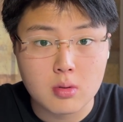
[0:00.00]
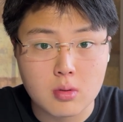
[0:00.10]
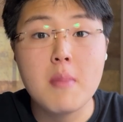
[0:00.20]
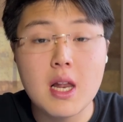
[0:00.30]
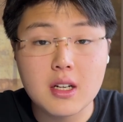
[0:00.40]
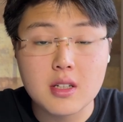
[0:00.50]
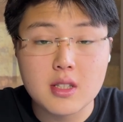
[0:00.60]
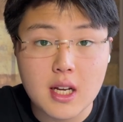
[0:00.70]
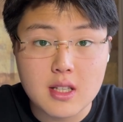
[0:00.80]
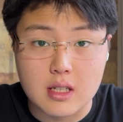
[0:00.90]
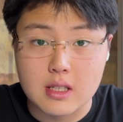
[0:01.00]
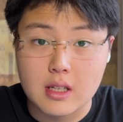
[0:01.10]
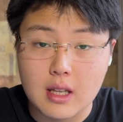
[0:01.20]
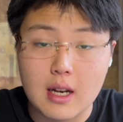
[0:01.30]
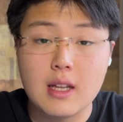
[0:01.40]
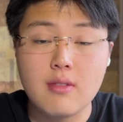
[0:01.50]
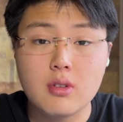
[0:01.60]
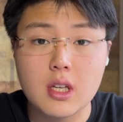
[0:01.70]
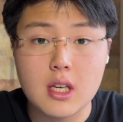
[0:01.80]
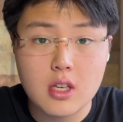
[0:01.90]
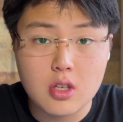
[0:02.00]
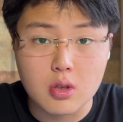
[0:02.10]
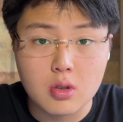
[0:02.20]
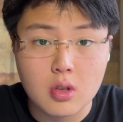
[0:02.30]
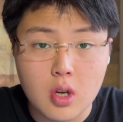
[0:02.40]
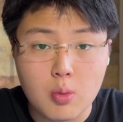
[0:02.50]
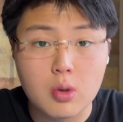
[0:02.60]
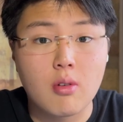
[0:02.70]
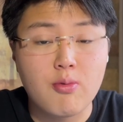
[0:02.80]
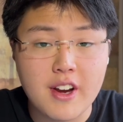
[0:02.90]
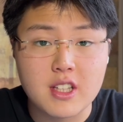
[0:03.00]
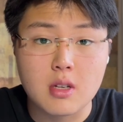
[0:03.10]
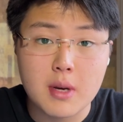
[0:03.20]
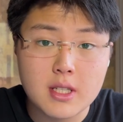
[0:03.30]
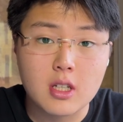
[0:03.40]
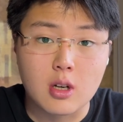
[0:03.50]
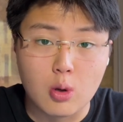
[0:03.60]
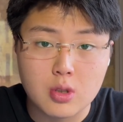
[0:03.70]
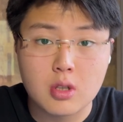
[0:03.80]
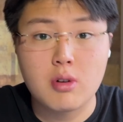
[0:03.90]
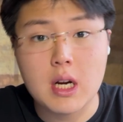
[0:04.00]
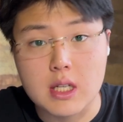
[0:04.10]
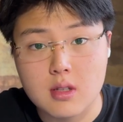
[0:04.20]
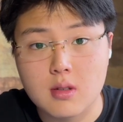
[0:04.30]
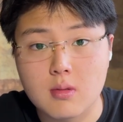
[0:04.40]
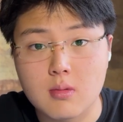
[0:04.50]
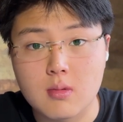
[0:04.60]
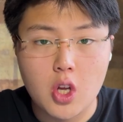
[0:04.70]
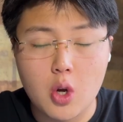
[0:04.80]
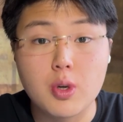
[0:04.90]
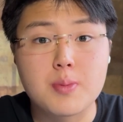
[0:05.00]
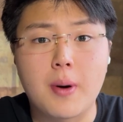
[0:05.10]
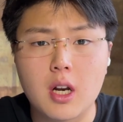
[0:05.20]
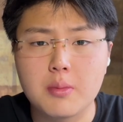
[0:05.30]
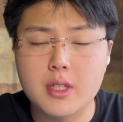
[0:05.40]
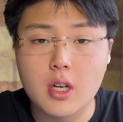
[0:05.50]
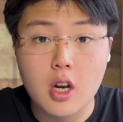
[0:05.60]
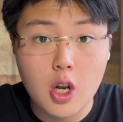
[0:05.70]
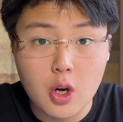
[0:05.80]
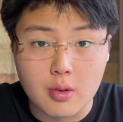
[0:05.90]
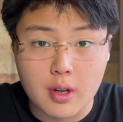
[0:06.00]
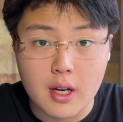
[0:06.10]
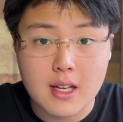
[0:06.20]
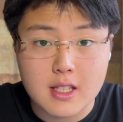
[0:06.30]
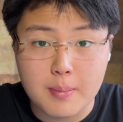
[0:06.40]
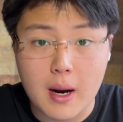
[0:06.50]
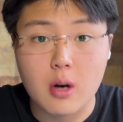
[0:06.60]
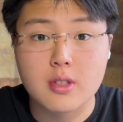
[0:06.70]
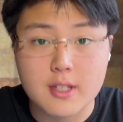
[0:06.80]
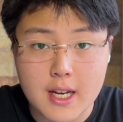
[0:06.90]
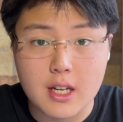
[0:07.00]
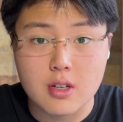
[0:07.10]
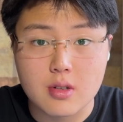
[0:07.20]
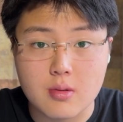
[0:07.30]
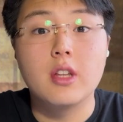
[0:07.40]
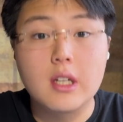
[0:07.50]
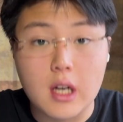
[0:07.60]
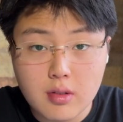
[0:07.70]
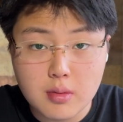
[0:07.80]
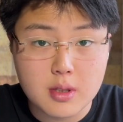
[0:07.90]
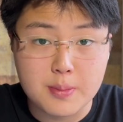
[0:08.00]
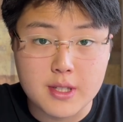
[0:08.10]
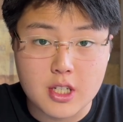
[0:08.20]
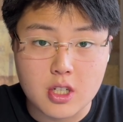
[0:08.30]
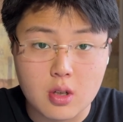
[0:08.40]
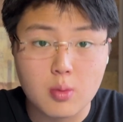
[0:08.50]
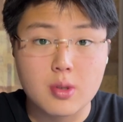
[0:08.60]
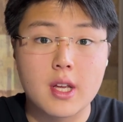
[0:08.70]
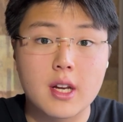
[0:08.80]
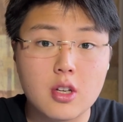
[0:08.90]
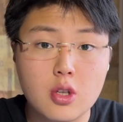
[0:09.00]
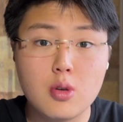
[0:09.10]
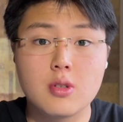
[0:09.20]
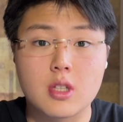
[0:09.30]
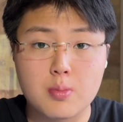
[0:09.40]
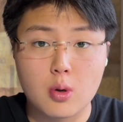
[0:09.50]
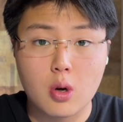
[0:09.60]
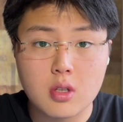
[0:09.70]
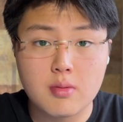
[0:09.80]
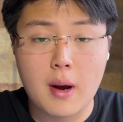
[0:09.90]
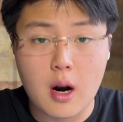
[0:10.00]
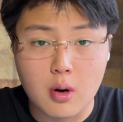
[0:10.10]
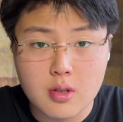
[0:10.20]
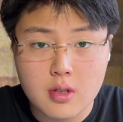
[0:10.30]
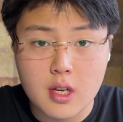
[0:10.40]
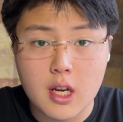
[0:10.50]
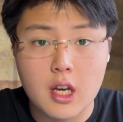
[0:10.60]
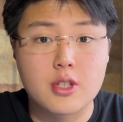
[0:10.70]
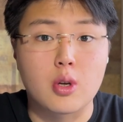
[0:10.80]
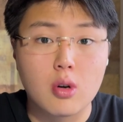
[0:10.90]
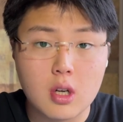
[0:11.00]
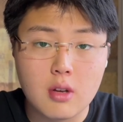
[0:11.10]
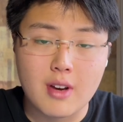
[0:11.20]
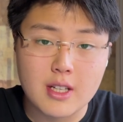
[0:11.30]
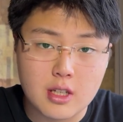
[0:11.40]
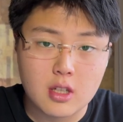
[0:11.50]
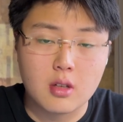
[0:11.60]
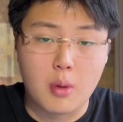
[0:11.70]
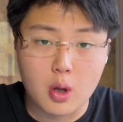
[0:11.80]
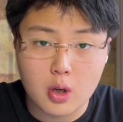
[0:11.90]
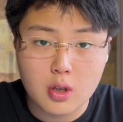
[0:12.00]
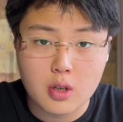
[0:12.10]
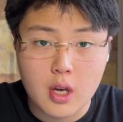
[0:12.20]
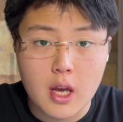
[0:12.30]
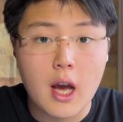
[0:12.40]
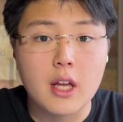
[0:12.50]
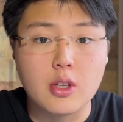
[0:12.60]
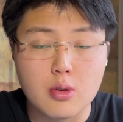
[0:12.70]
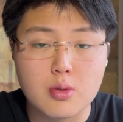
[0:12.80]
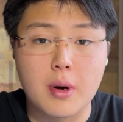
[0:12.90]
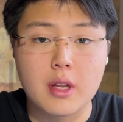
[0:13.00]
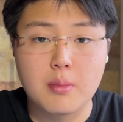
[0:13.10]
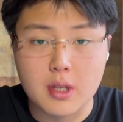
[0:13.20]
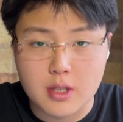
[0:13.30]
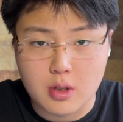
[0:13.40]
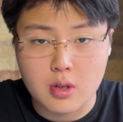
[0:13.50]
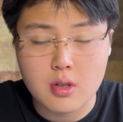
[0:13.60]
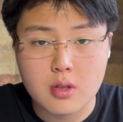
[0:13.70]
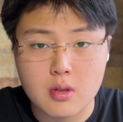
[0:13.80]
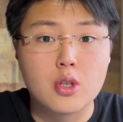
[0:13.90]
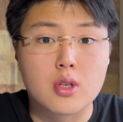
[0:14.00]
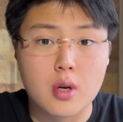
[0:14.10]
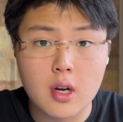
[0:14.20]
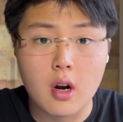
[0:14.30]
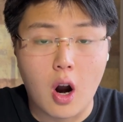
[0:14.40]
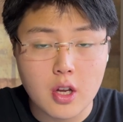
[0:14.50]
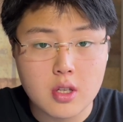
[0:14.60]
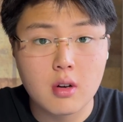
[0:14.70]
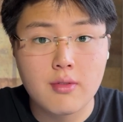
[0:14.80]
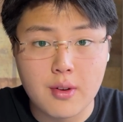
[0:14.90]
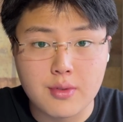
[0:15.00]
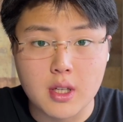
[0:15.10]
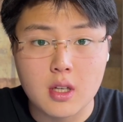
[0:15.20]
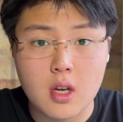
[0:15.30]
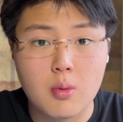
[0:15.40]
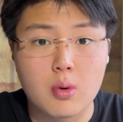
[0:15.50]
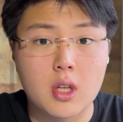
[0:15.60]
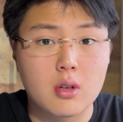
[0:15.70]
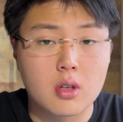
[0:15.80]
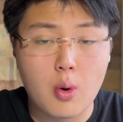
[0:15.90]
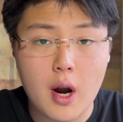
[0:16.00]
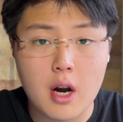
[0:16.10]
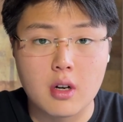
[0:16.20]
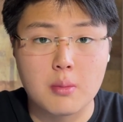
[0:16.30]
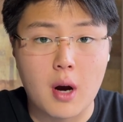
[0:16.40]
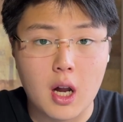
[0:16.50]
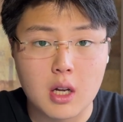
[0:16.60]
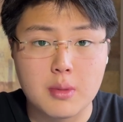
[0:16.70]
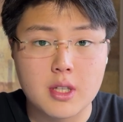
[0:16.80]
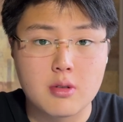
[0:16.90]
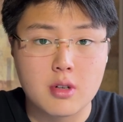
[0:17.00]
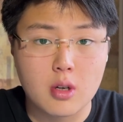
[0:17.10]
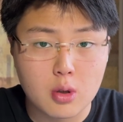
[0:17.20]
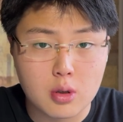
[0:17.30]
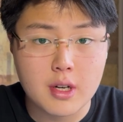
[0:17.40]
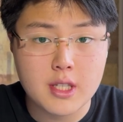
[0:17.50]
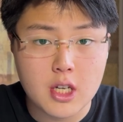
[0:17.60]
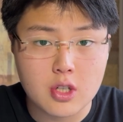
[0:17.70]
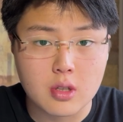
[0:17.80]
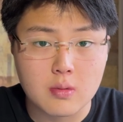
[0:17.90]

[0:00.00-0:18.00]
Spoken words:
Miller contended that leaving the EU would affect domestic laws and rights, which Parliament alone has the power to change. The government's position was that it could use its prerogative powers, historically vested in the monarch and used by the ministers, to trigger Article 50 without requiring parliamentary authorization.